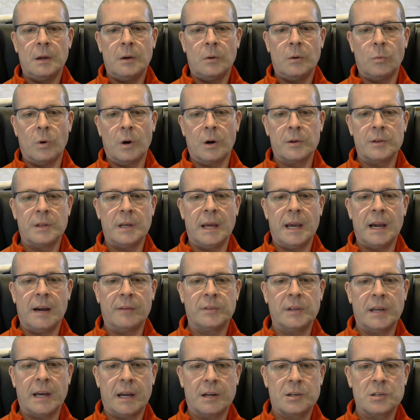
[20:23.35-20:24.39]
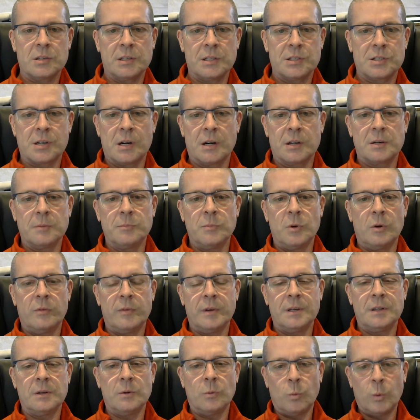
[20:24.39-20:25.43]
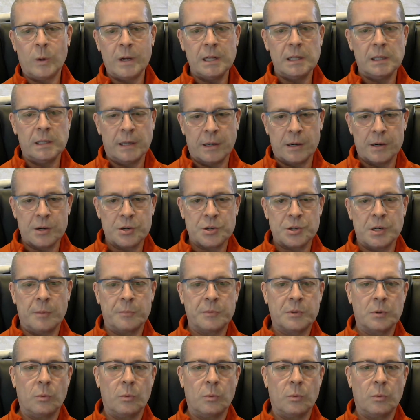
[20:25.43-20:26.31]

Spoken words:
where they have to actually start to move into we leadership,